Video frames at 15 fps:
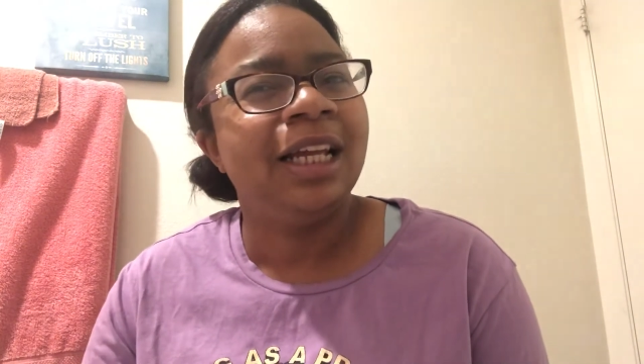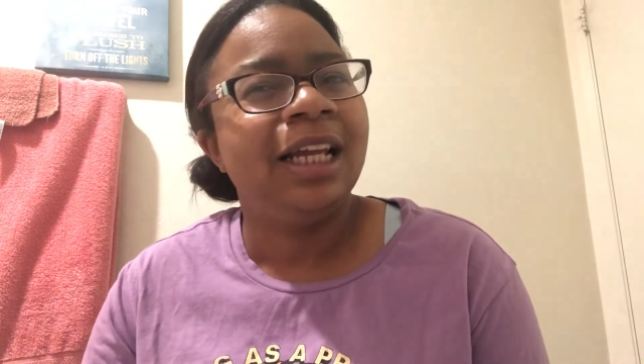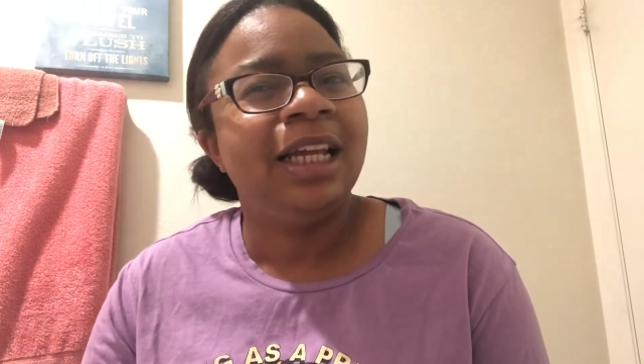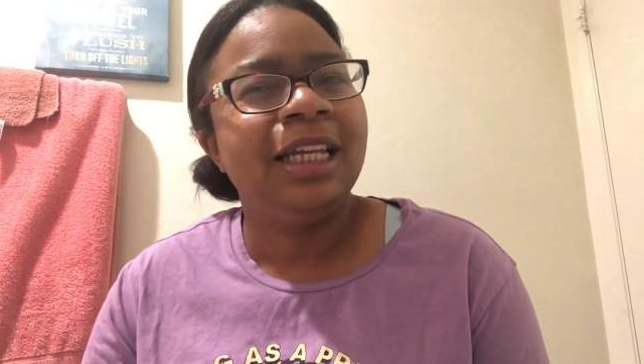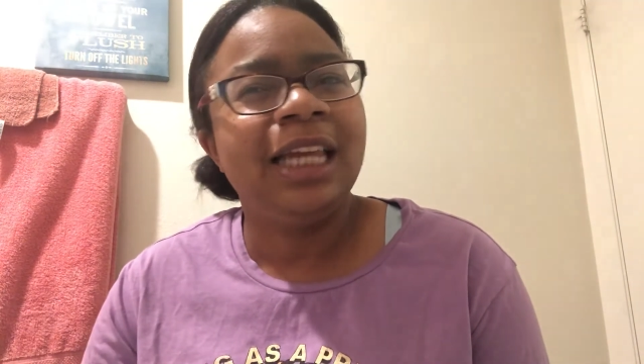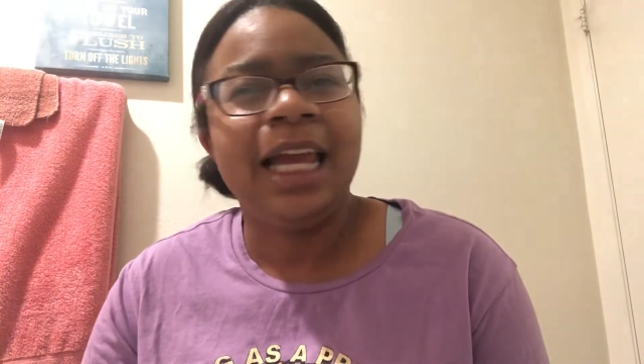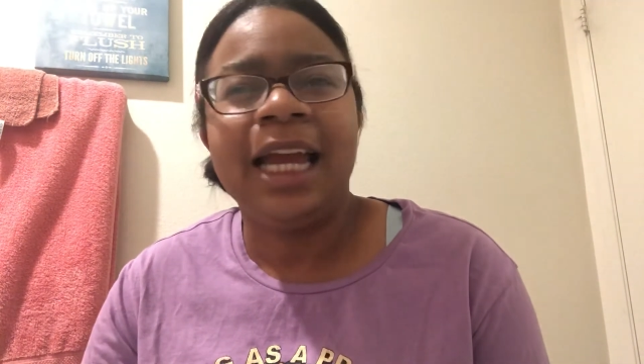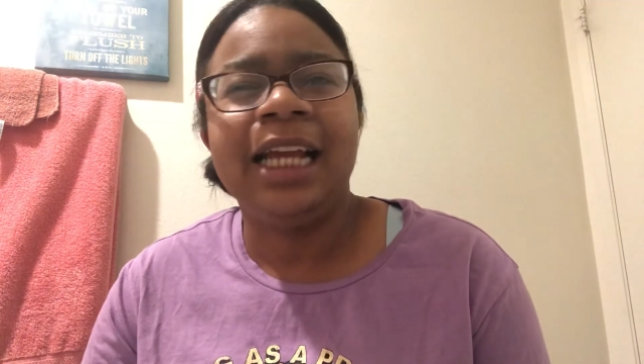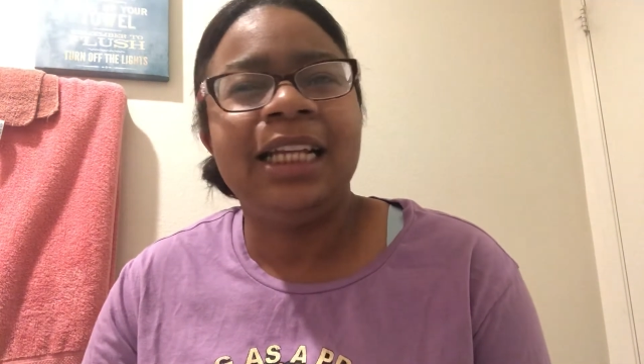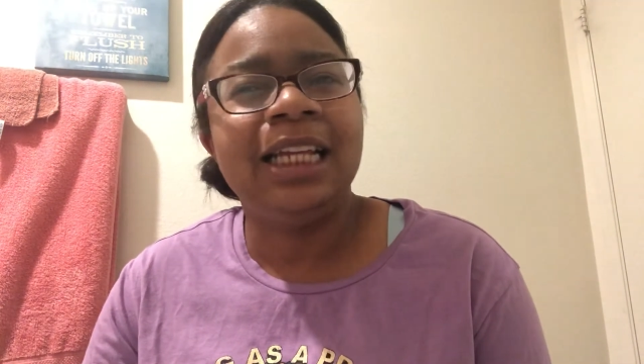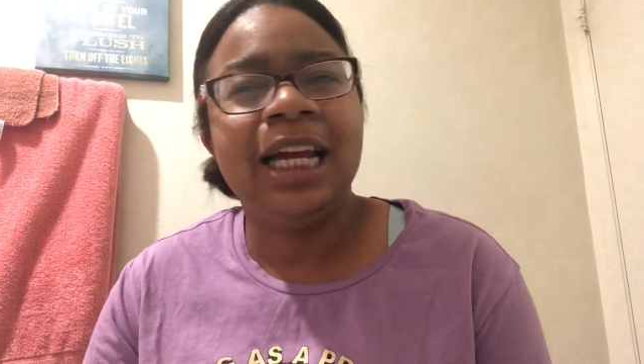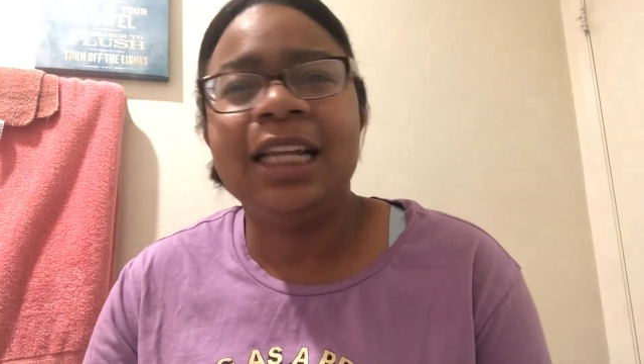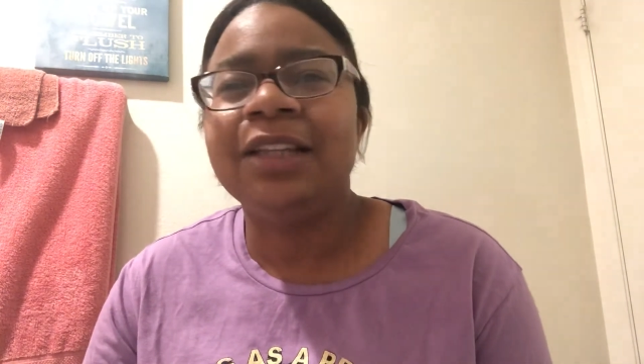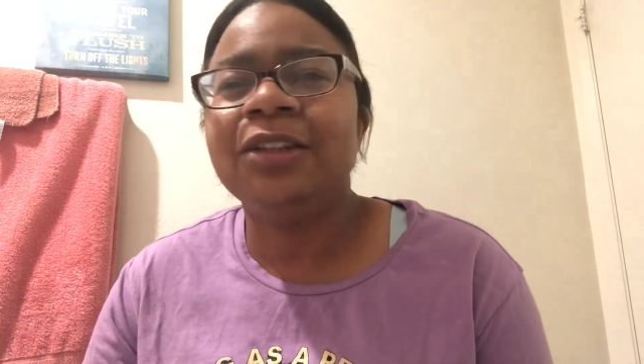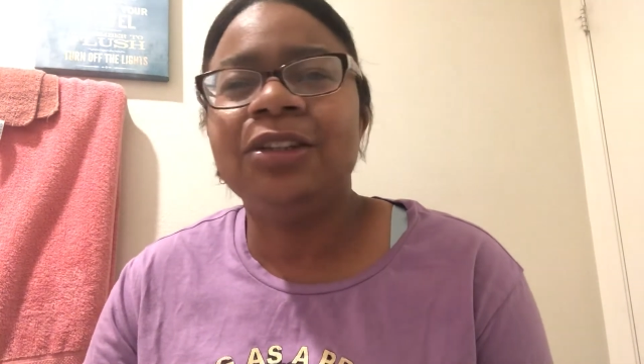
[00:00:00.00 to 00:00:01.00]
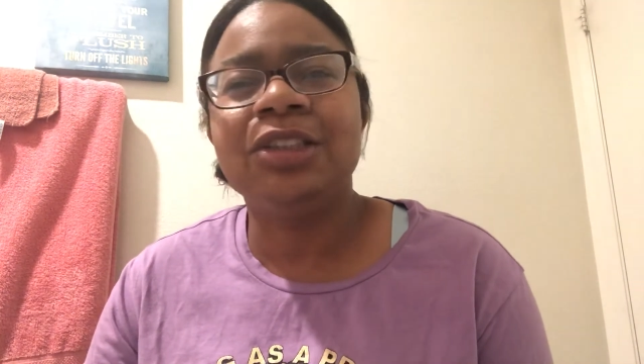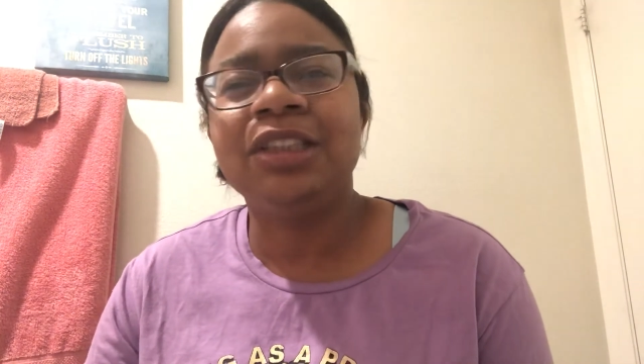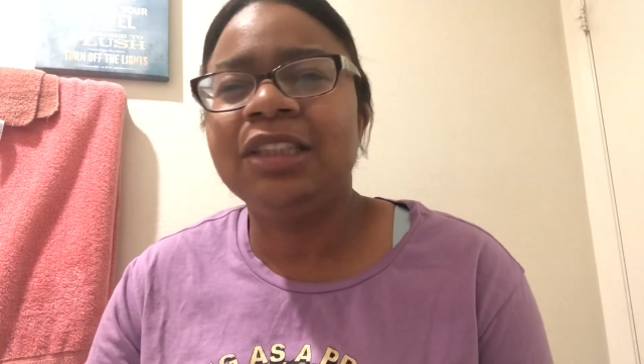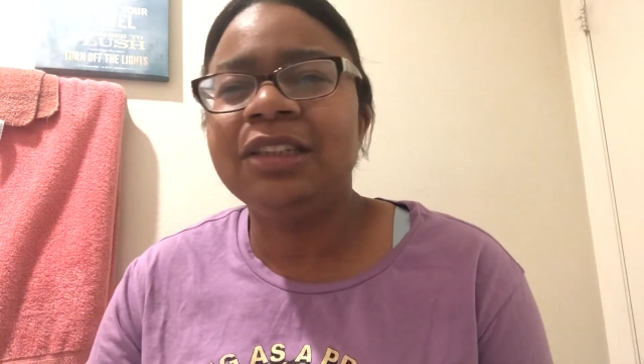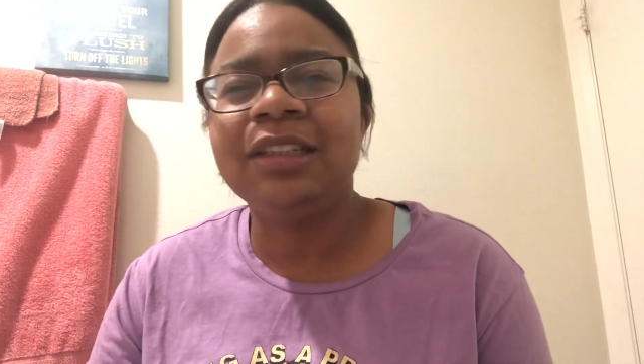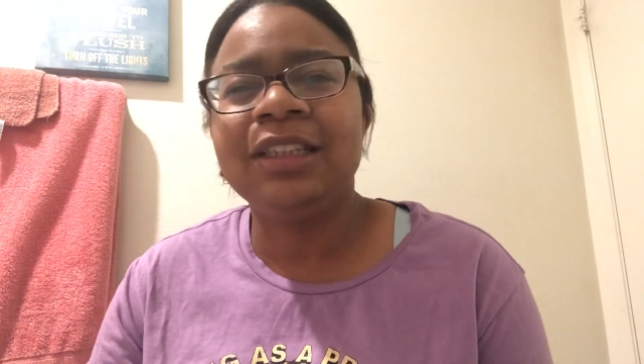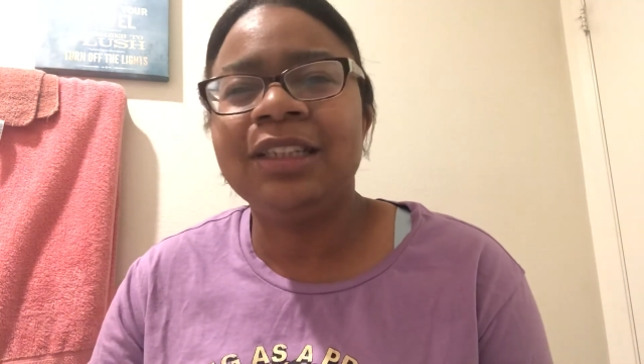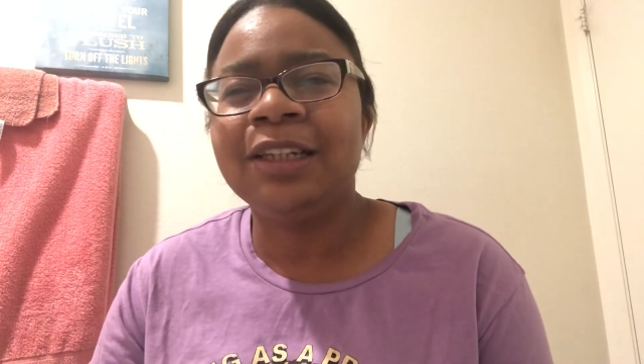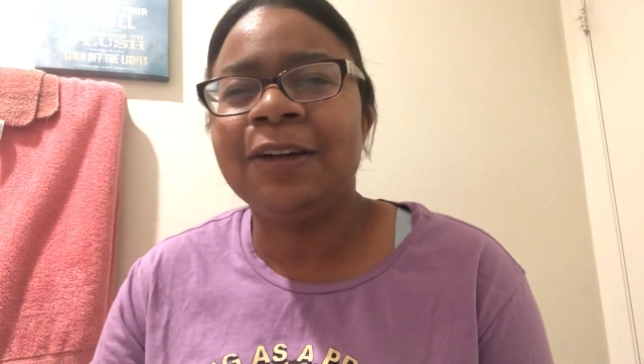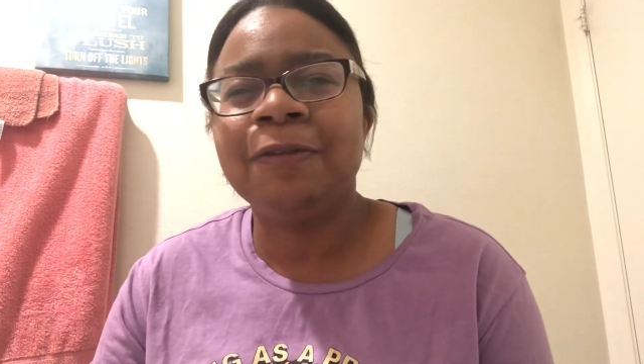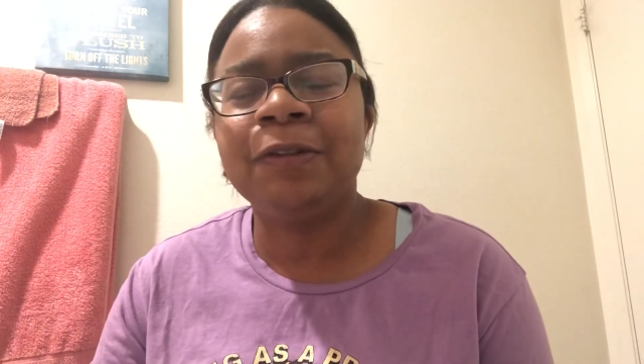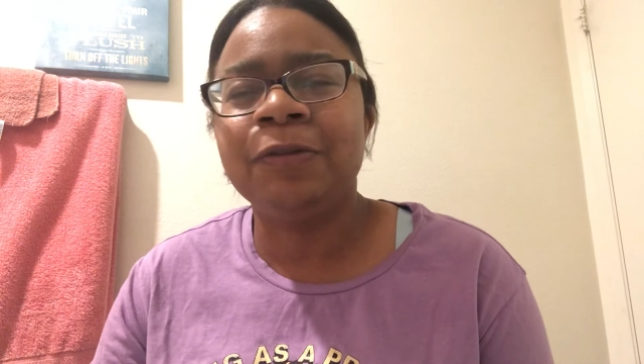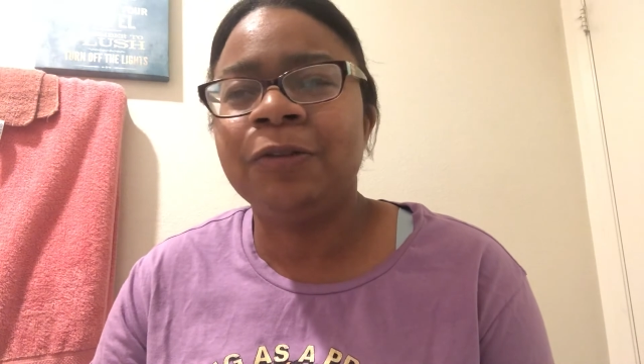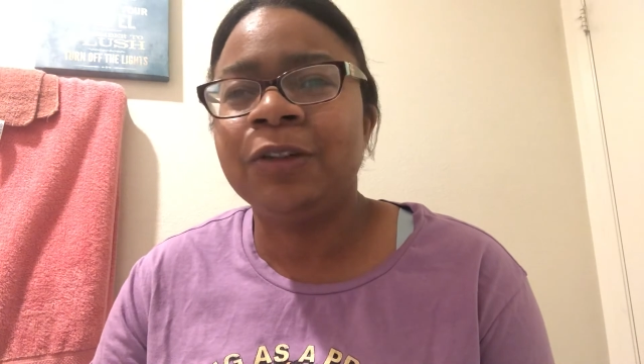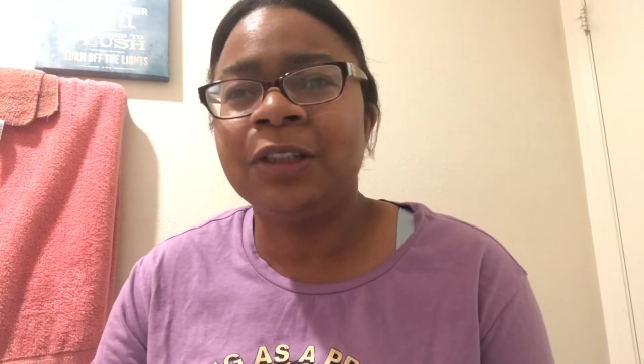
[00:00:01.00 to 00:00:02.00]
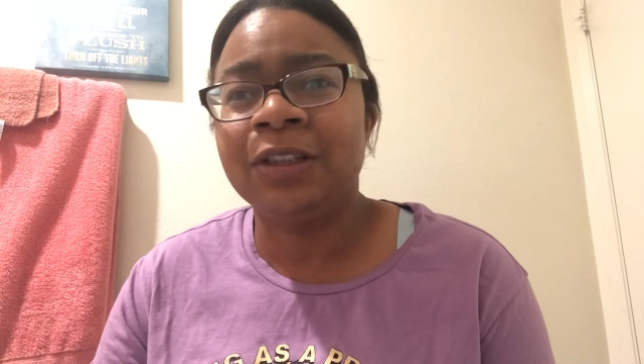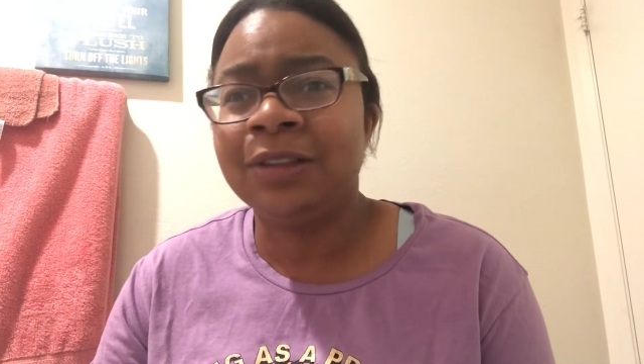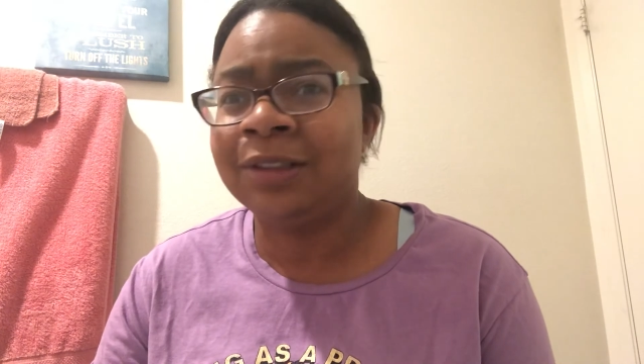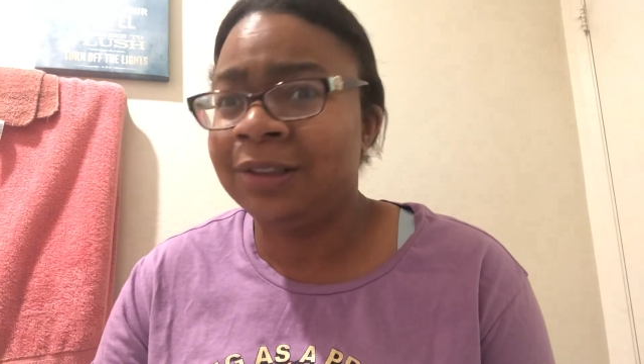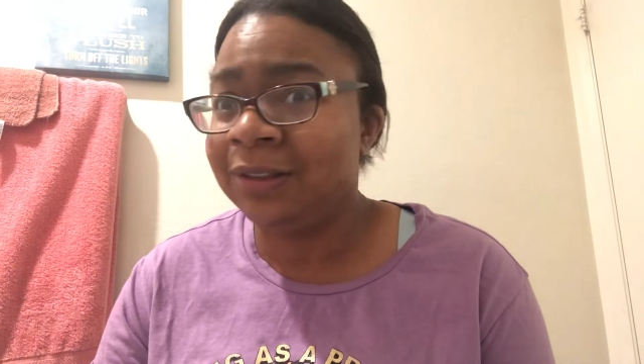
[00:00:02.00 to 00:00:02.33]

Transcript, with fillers: yeah, and he had a little cheerleading outfit for her too,